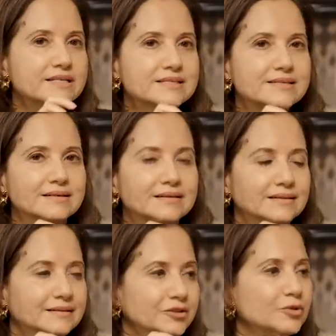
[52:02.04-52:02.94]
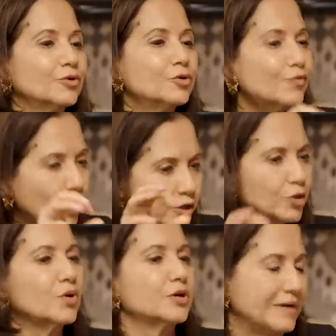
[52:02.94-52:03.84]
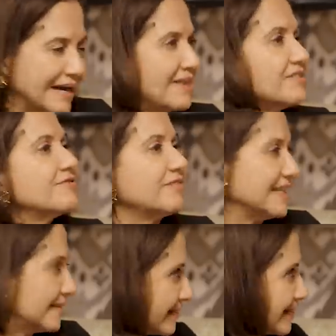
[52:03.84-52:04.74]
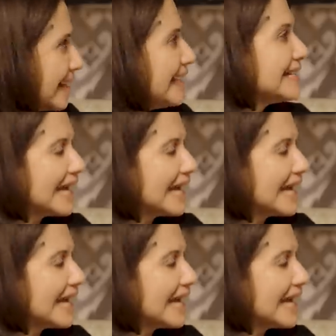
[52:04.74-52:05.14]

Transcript: is the, you know, you all talked about having faith, right?